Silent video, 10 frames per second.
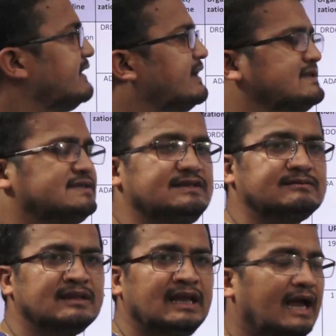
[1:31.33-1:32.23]

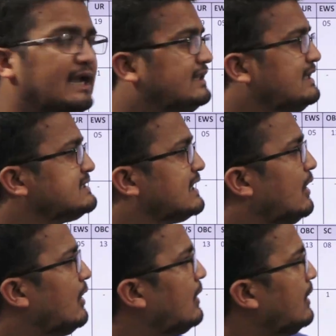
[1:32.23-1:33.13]
vacancy. And these
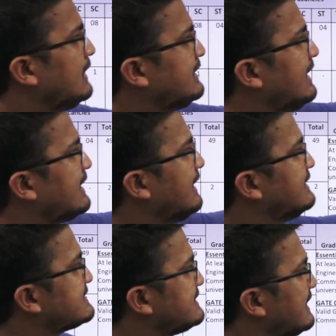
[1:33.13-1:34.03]
are all the
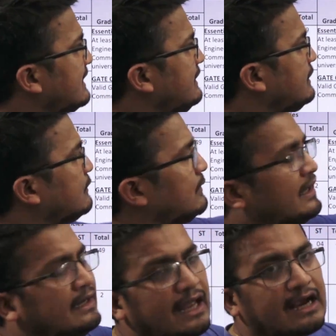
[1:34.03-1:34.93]
concern
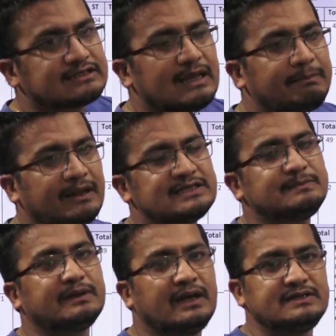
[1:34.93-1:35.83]
equivalent acceptance
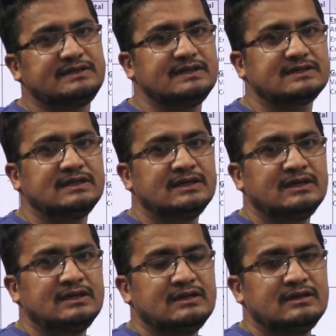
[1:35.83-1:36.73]
branches.
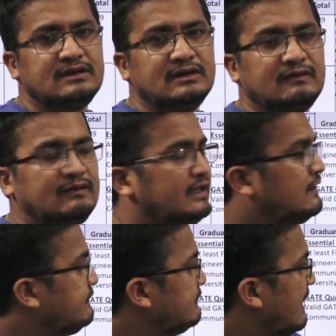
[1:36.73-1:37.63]

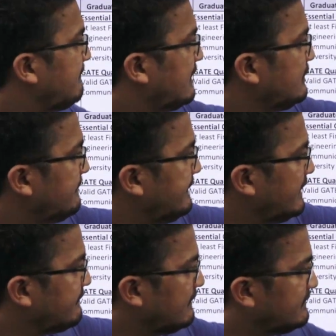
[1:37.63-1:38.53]
If you have done your
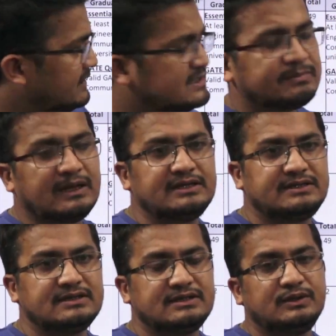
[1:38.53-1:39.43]
BTech from these
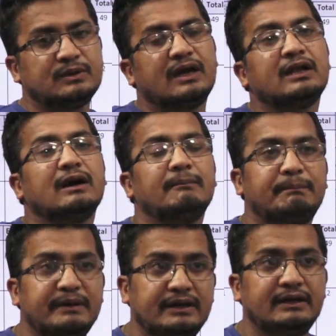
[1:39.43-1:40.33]
branches, you can
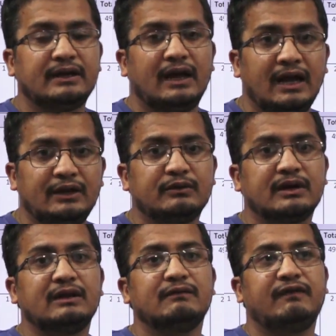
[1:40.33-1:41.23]
compete and you
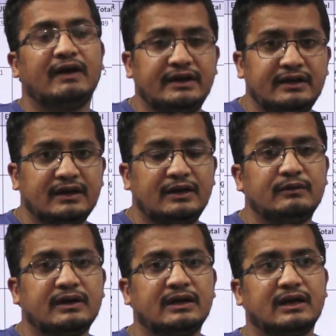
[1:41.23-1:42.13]
can fight and
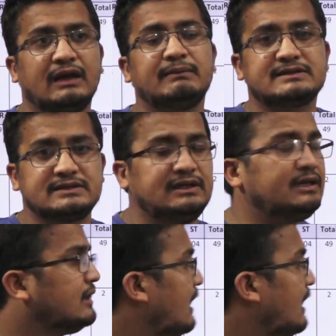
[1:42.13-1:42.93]
you can grab a seat